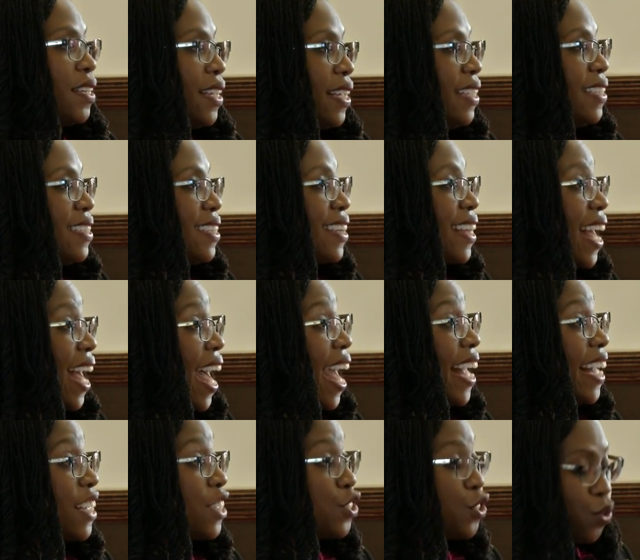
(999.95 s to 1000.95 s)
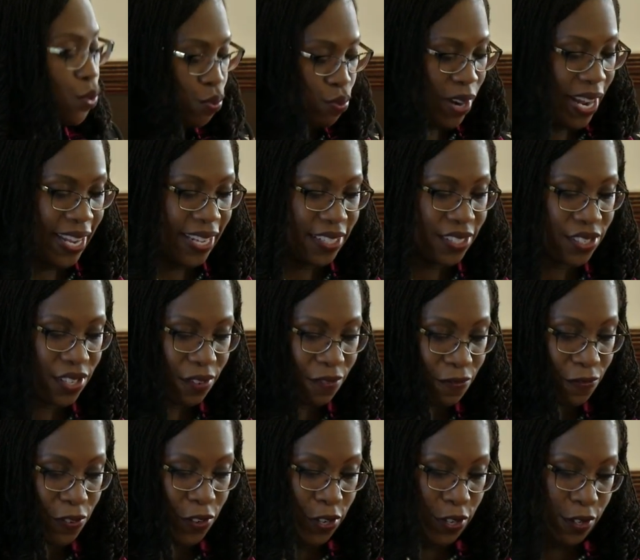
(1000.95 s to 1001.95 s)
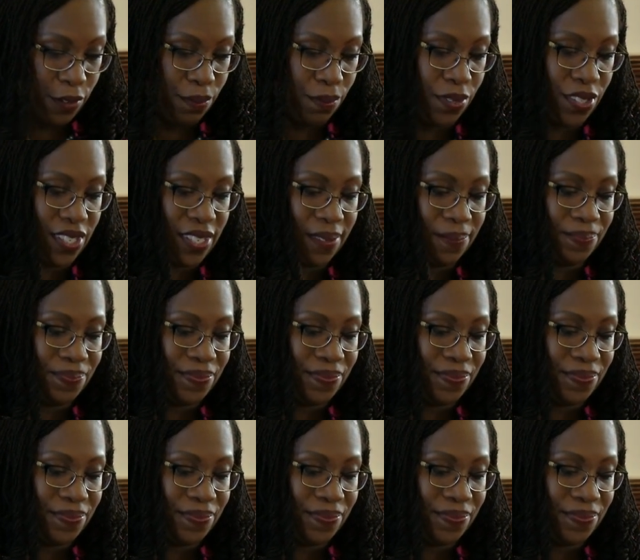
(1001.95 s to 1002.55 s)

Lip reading: into the highest ranks of firms.